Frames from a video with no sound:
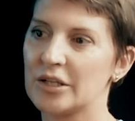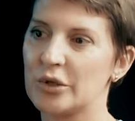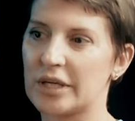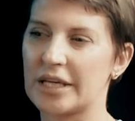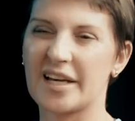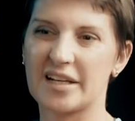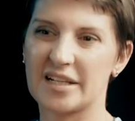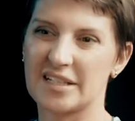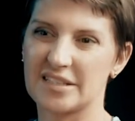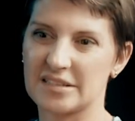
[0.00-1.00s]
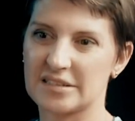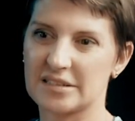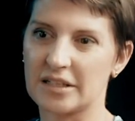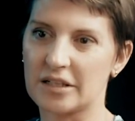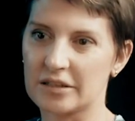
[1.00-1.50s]
you can get it as
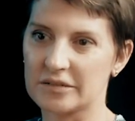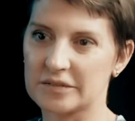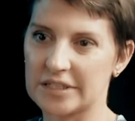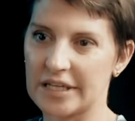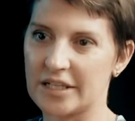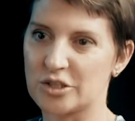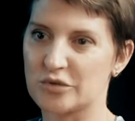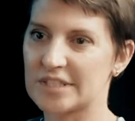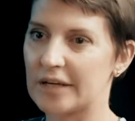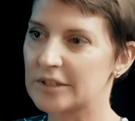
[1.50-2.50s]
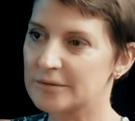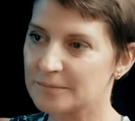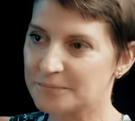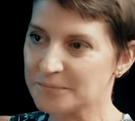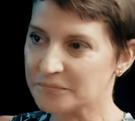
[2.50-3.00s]
young as the age of 7.